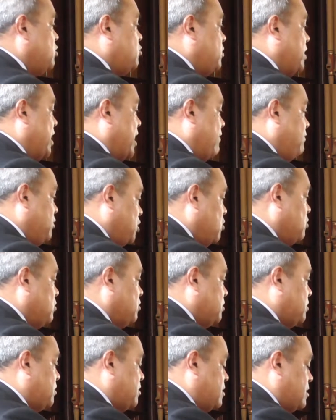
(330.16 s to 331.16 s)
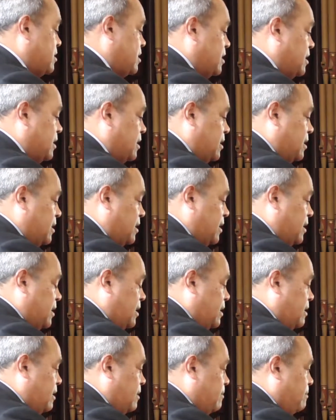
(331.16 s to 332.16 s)
which we have used.
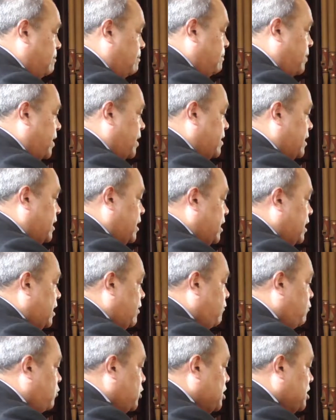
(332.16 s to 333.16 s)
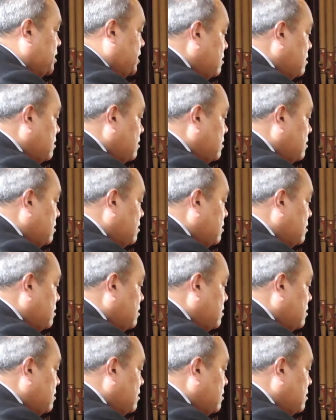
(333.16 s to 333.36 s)
But if we